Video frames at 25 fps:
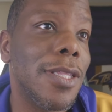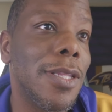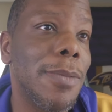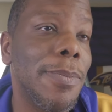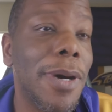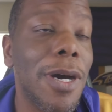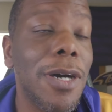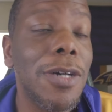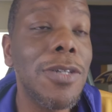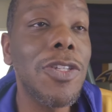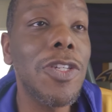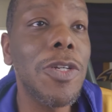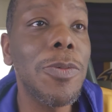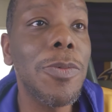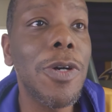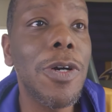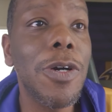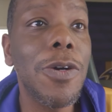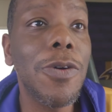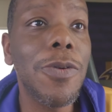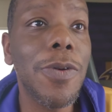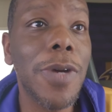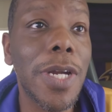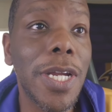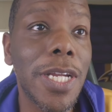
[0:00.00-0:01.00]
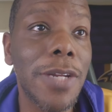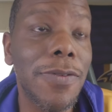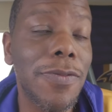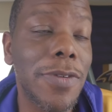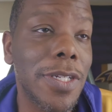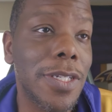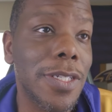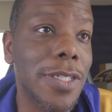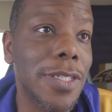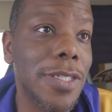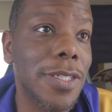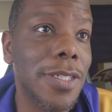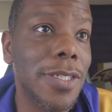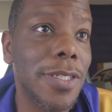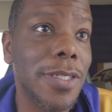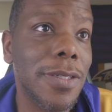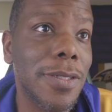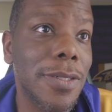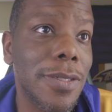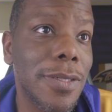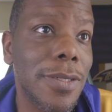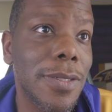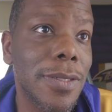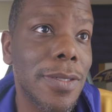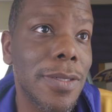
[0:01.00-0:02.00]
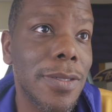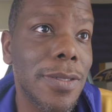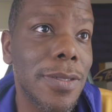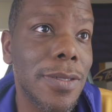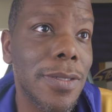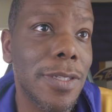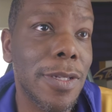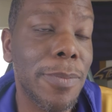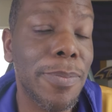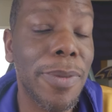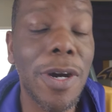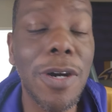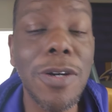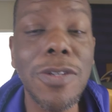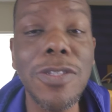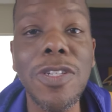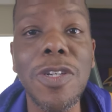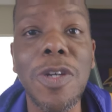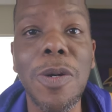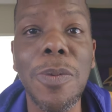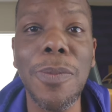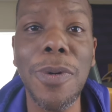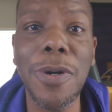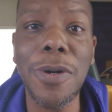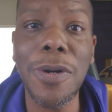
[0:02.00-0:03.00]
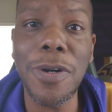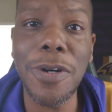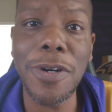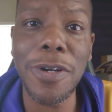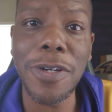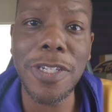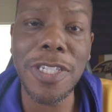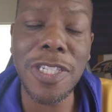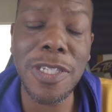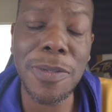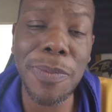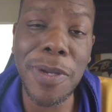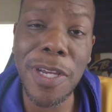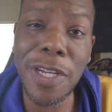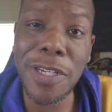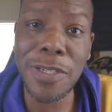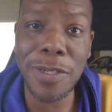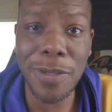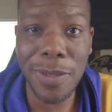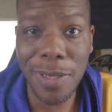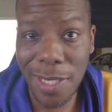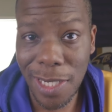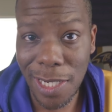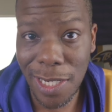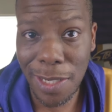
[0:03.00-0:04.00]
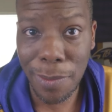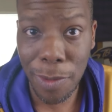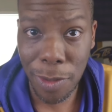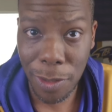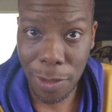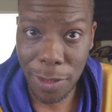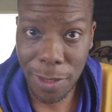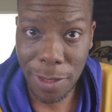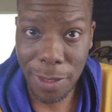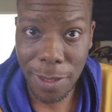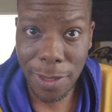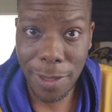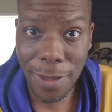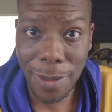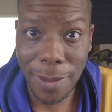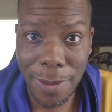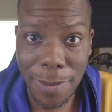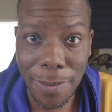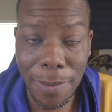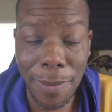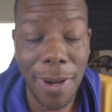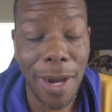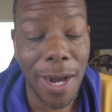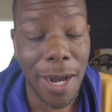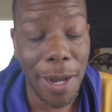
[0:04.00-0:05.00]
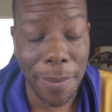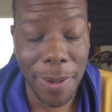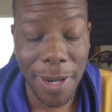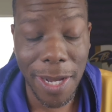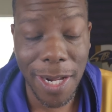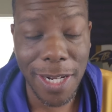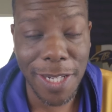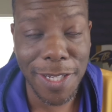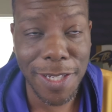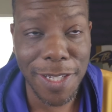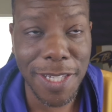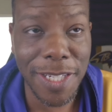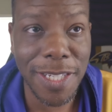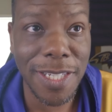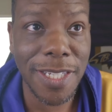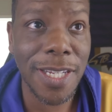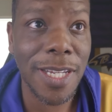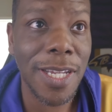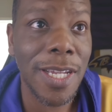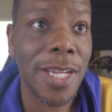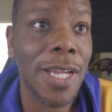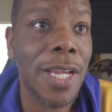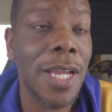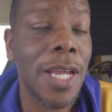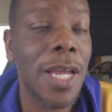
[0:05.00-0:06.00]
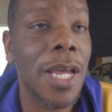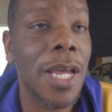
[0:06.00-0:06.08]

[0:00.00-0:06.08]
the Baltimore Ravens, the Baltimore special teamers, my apologies,